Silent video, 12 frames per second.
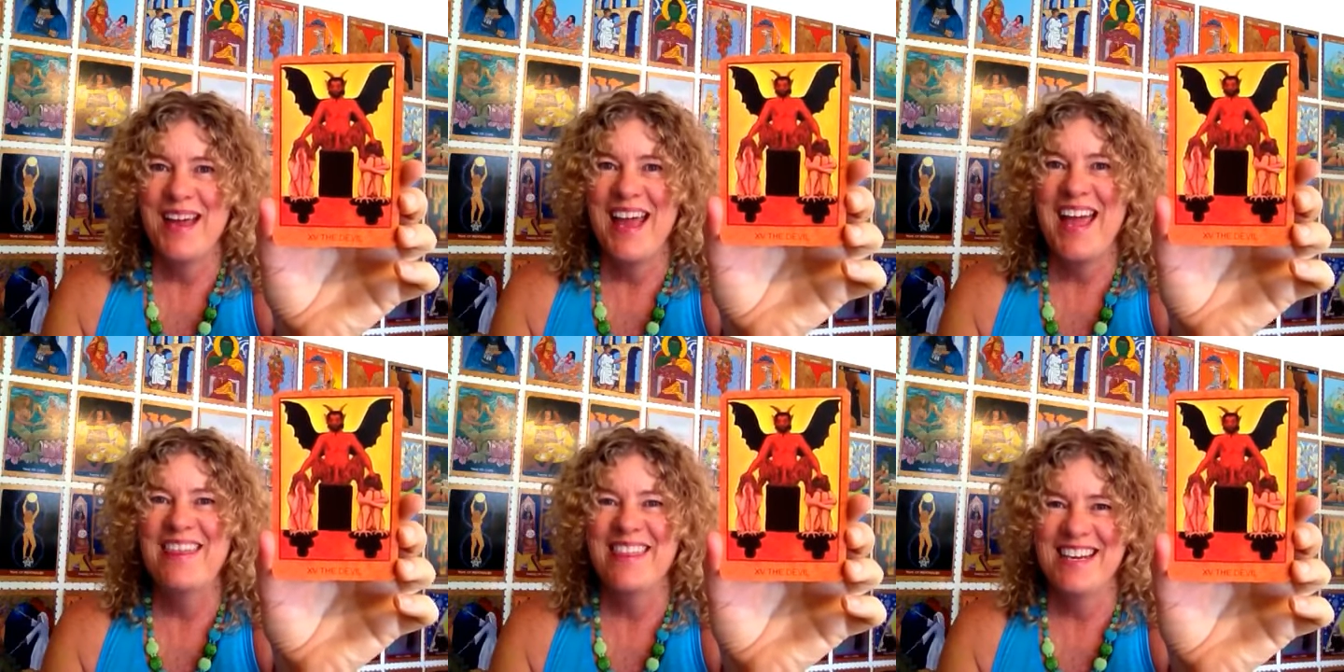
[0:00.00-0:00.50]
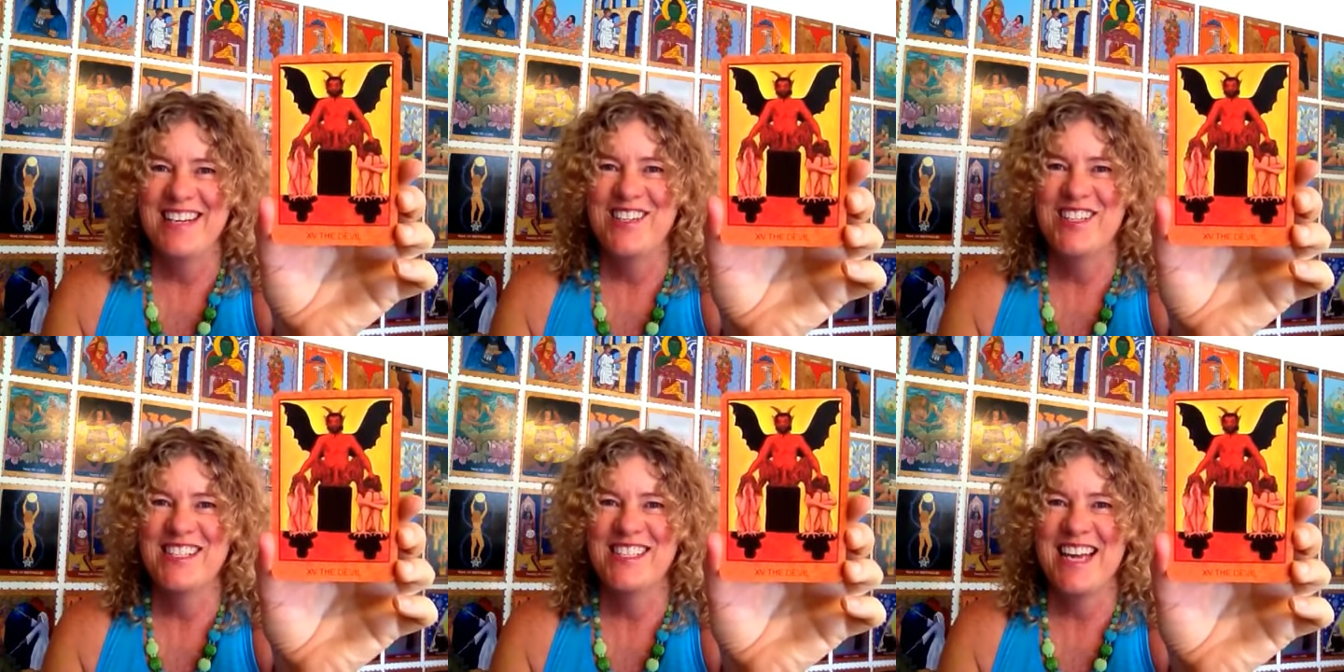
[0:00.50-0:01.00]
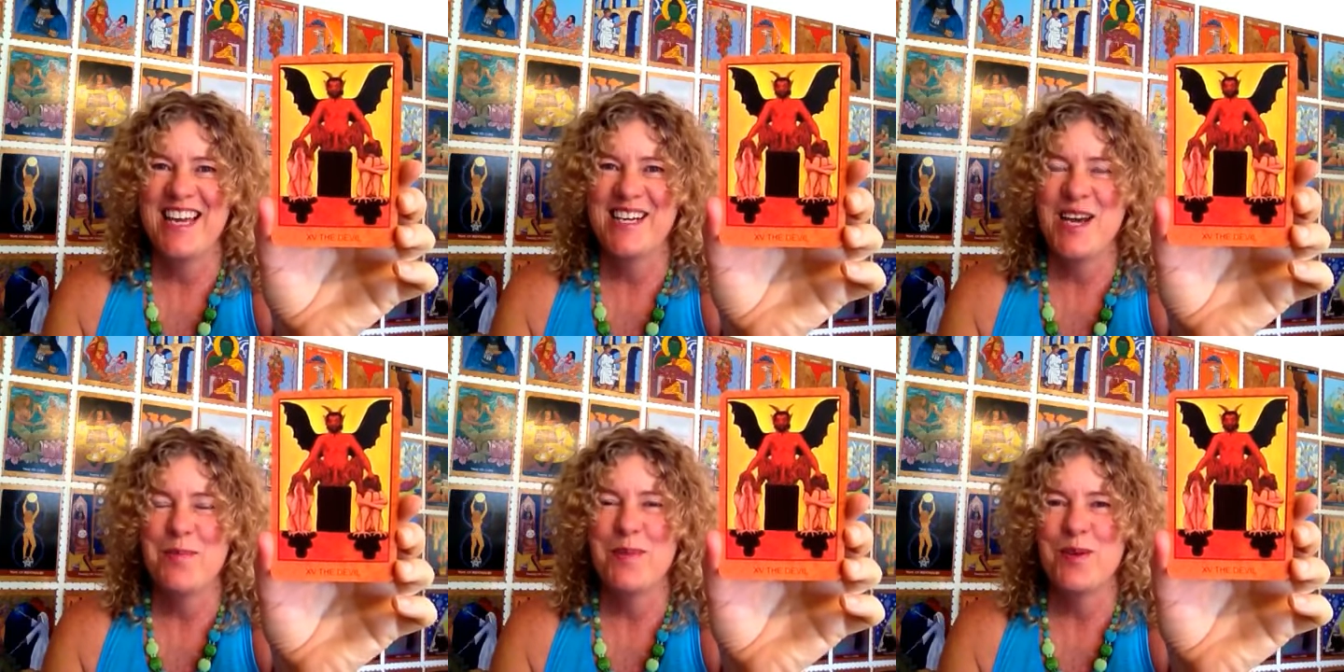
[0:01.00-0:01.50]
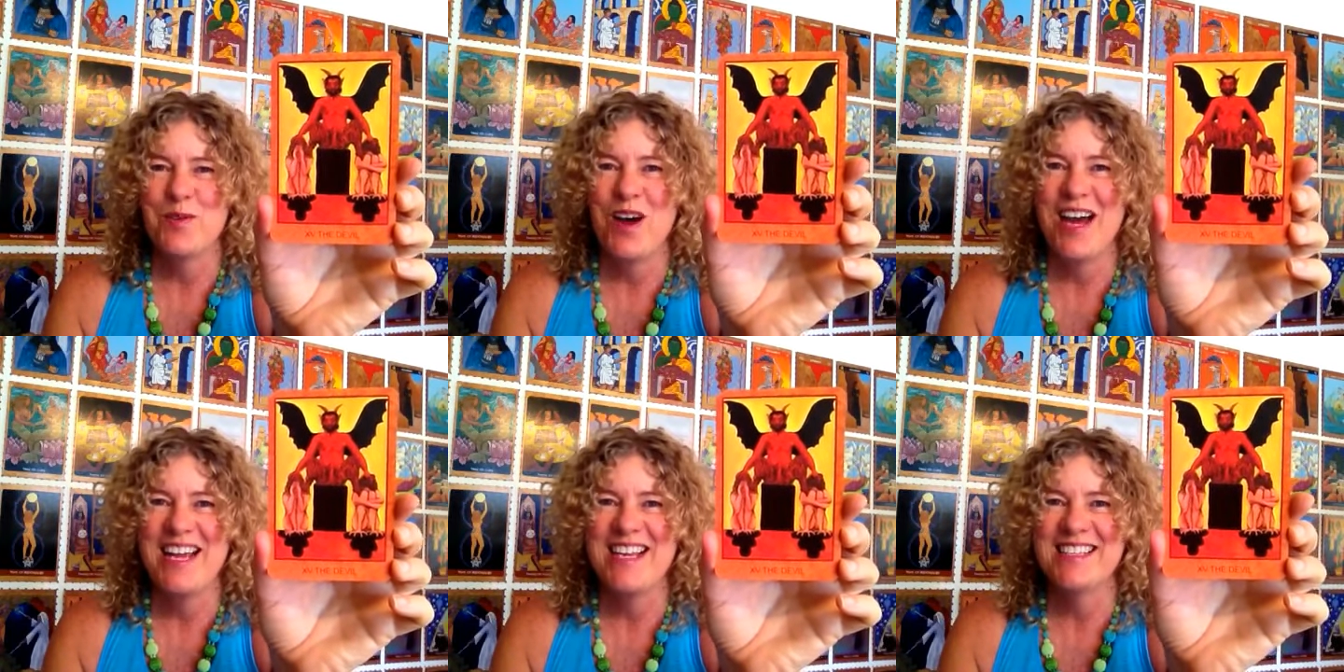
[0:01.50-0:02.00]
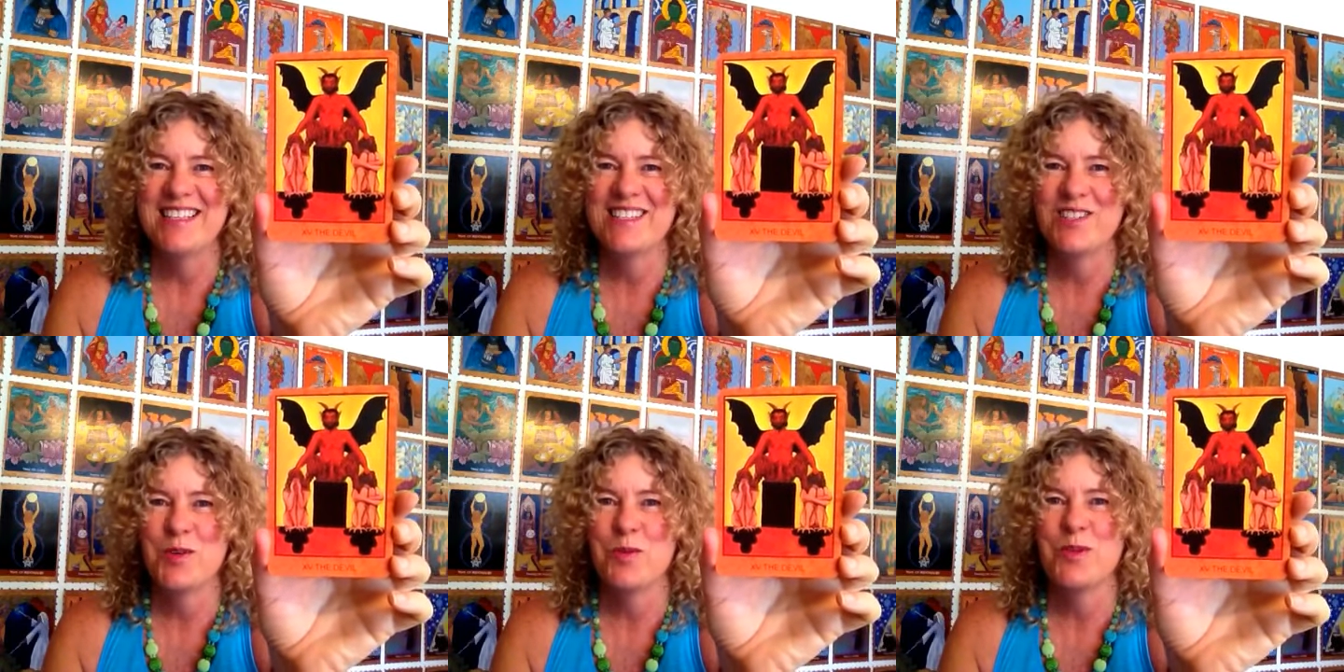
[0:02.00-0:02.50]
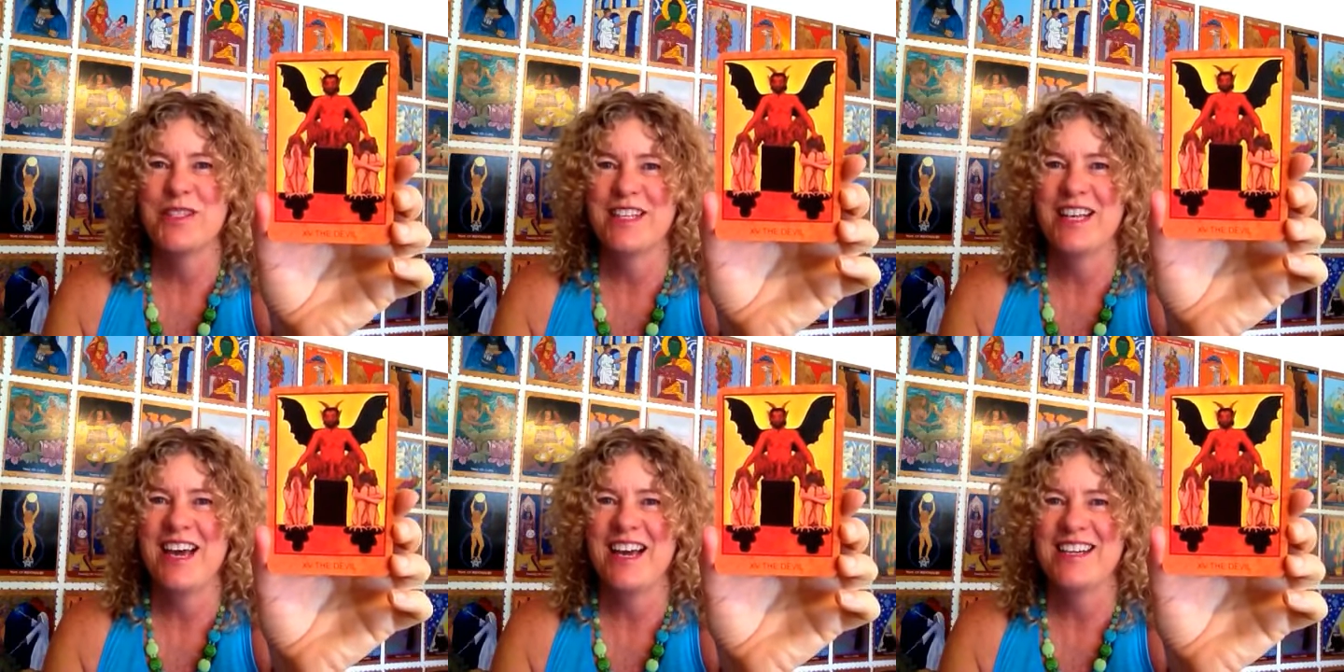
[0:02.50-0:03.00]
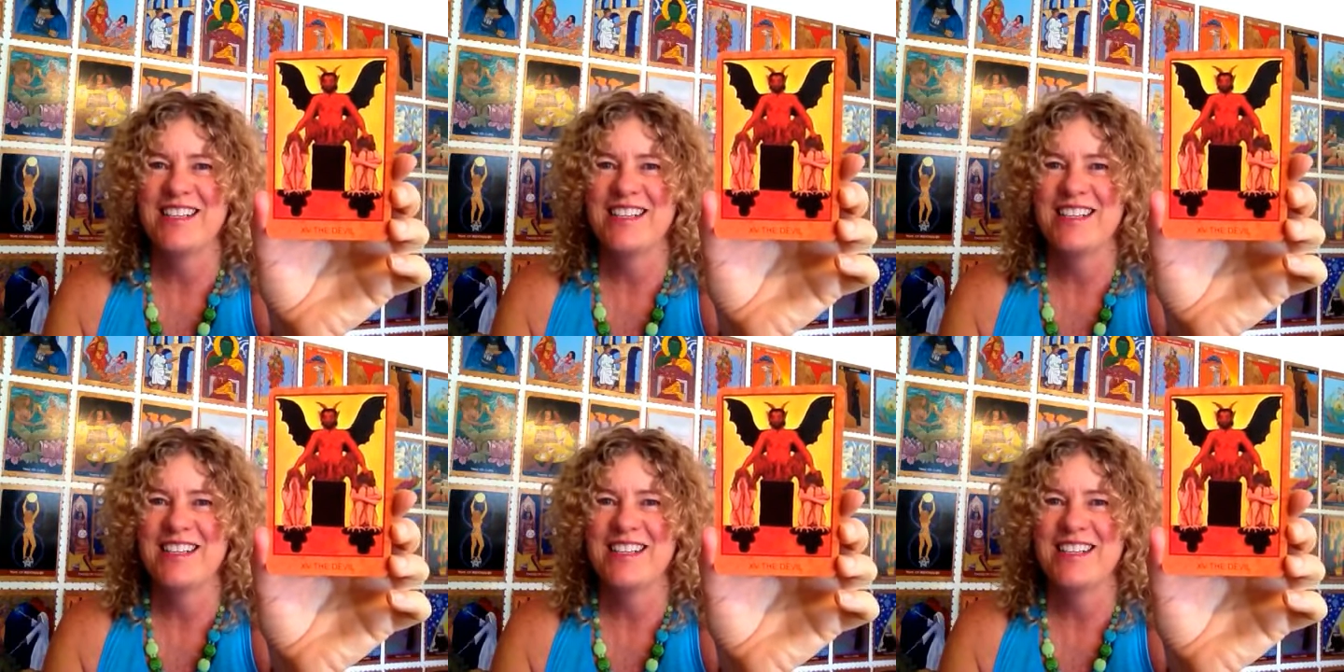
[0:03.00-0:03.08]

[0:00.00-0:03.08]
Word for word: and then to stand up and rise towards the light.